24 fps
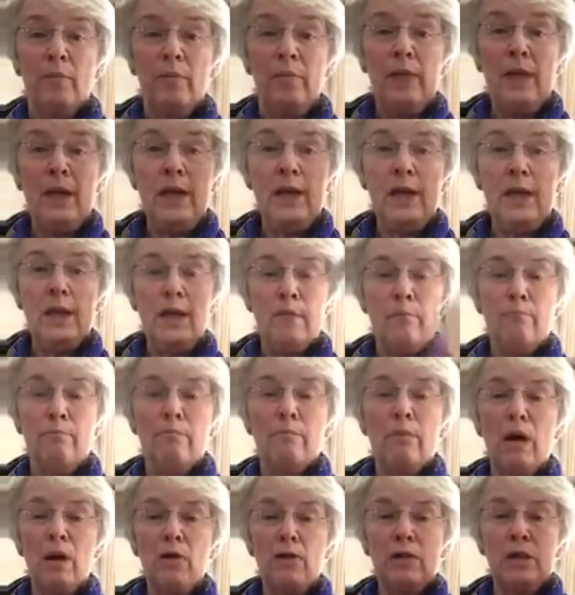big
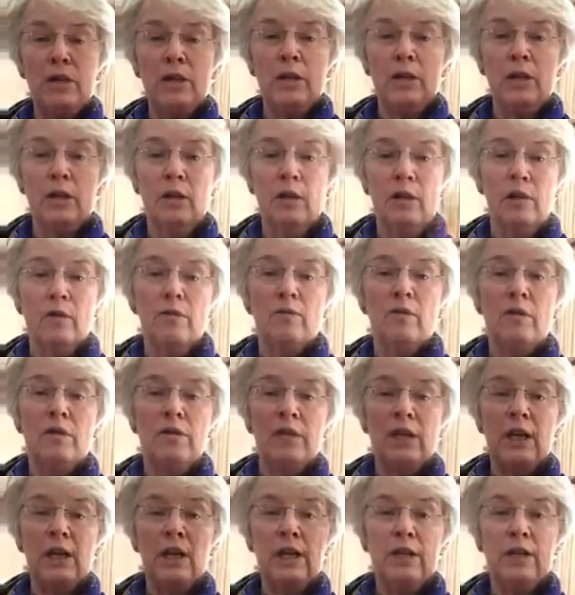motor
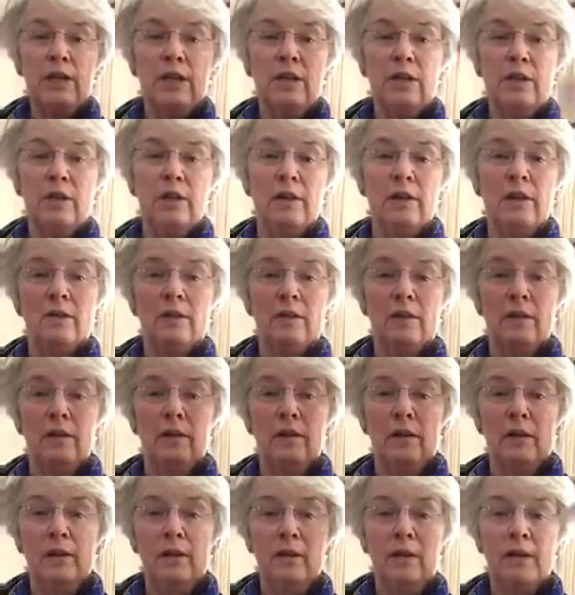rotation
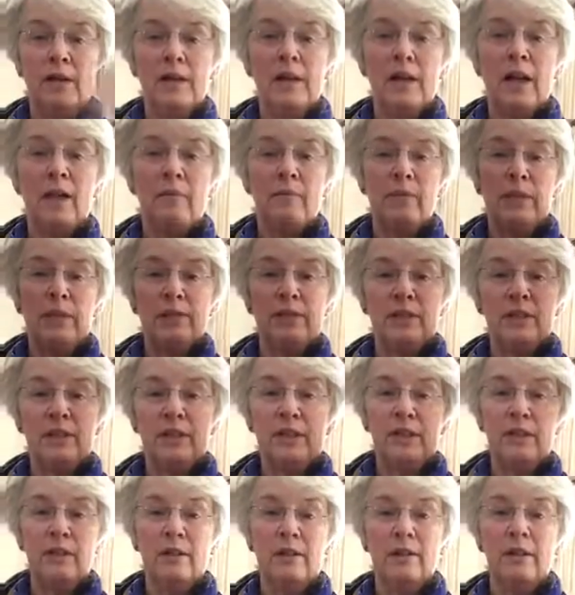that
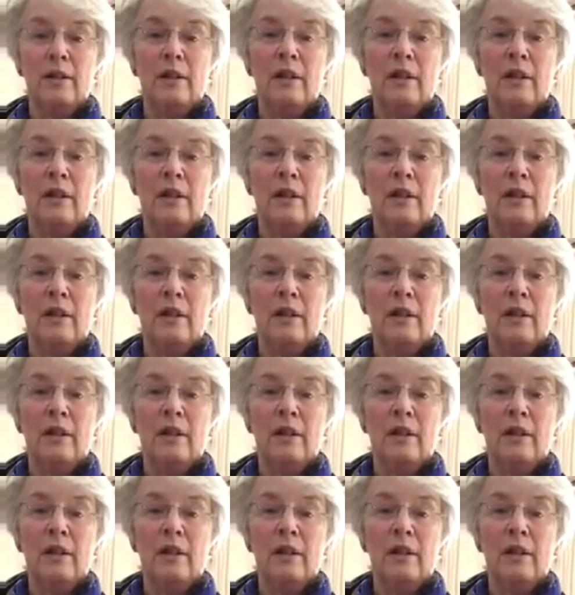happens.